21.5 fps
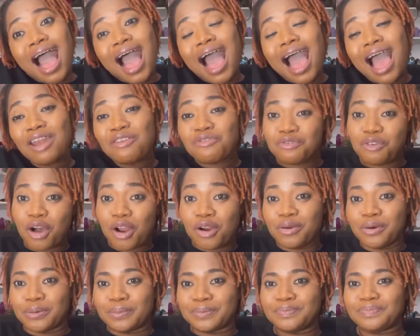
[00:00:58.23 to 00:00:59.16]
and
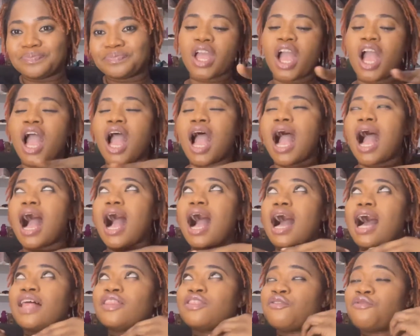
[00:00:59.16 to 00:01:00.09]
follow.
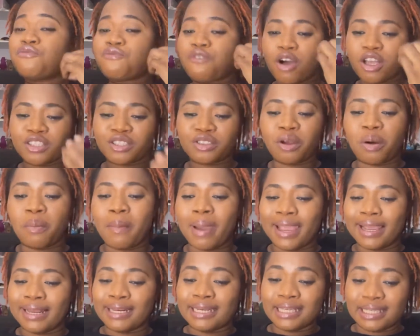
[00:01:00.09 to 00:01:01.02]
The first on
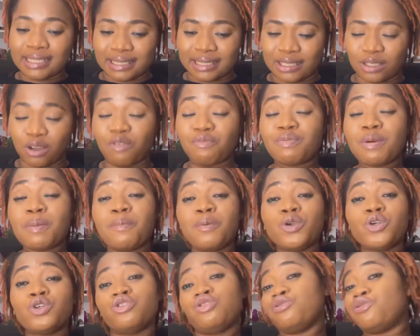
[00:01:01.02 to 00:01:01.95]
my list of people
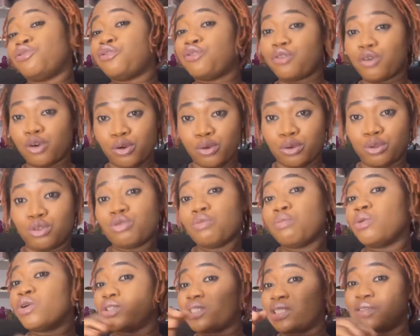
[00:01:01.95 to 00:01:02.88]
you should follow to
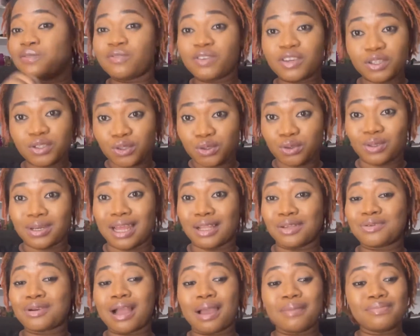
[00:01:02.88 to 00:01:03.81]
motivate you that
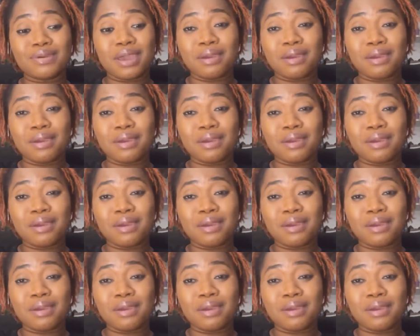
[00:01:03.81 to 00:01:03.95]
you can be